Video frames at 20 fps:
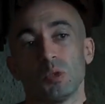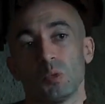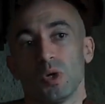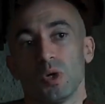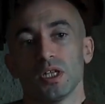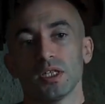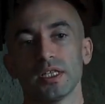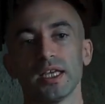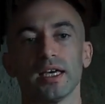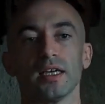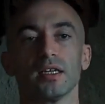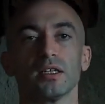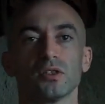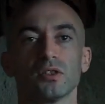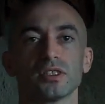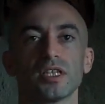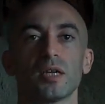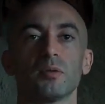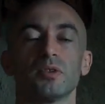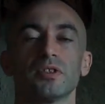Well, yeah,
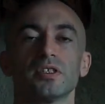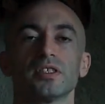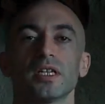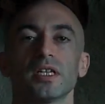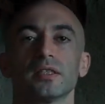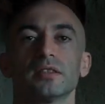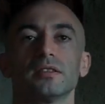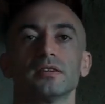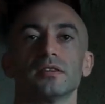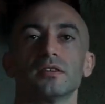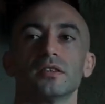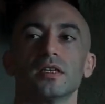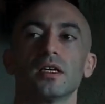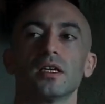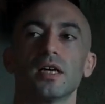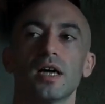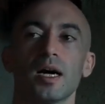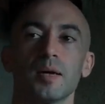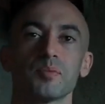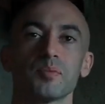because that will result in the
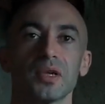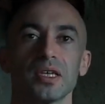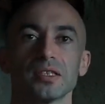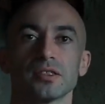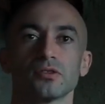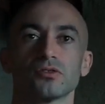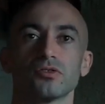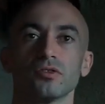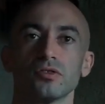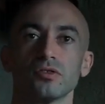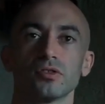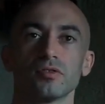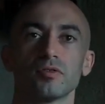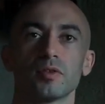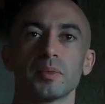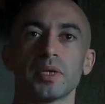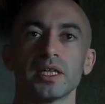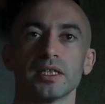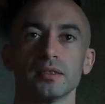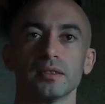unpleasant truths of
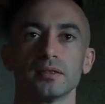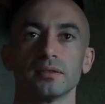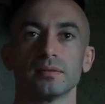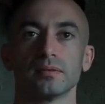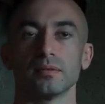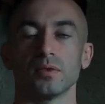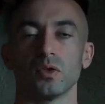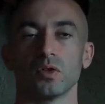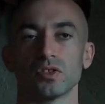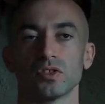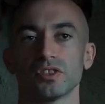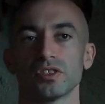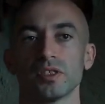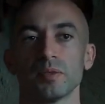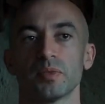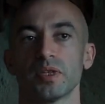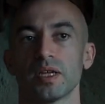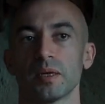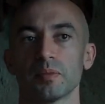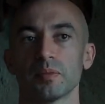your mind, or
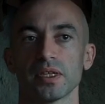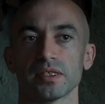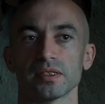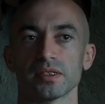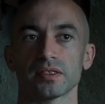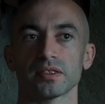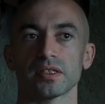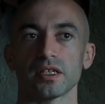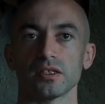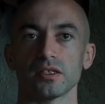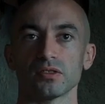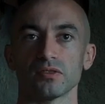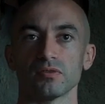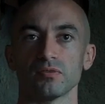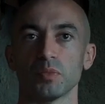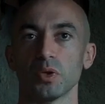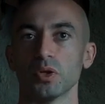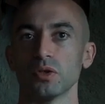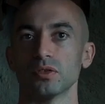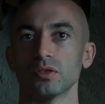simply unpleasant states
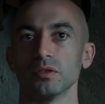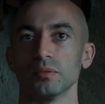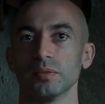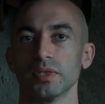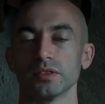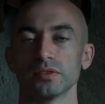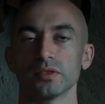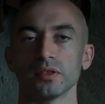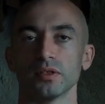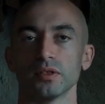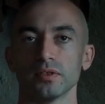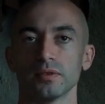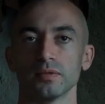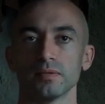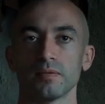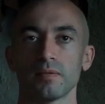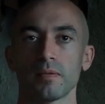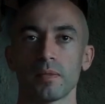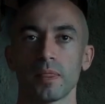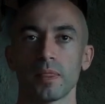of boredom and so on.
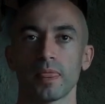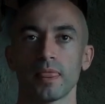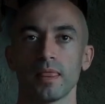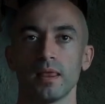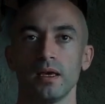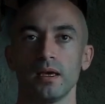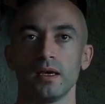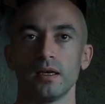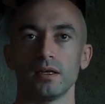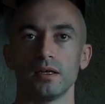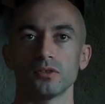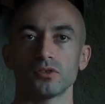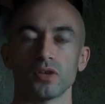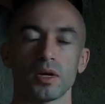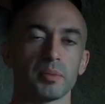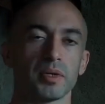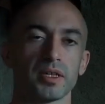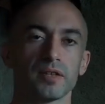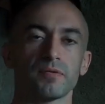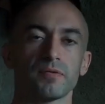So
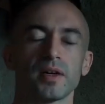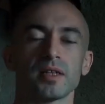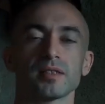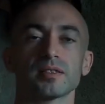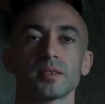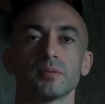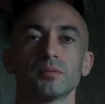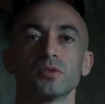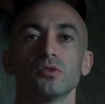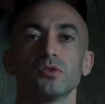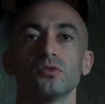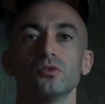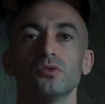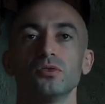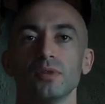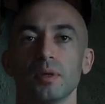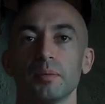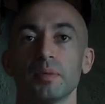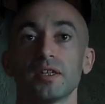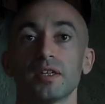I better find something to
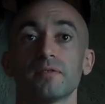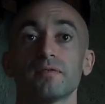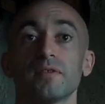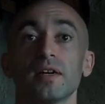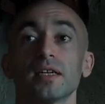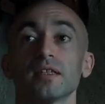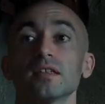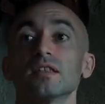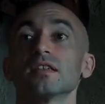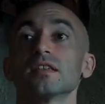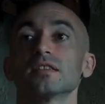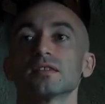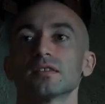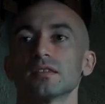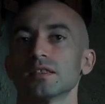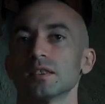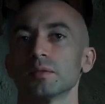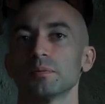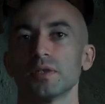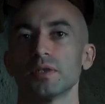do. I better find an
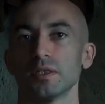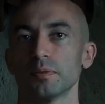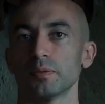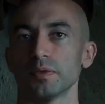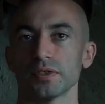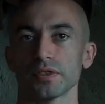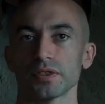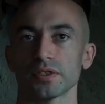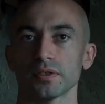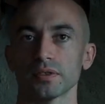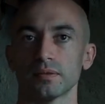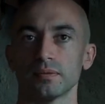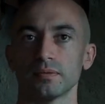external purpose.